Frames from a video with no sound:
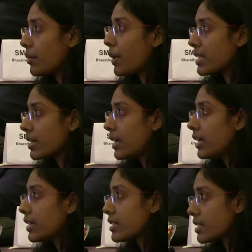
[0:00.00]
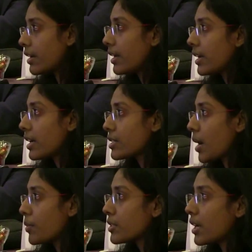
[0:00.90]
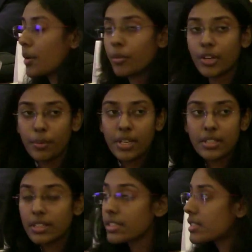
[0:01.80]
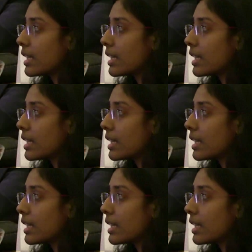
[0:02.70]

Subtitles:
basically in the study area Chaibasa Namundi basin,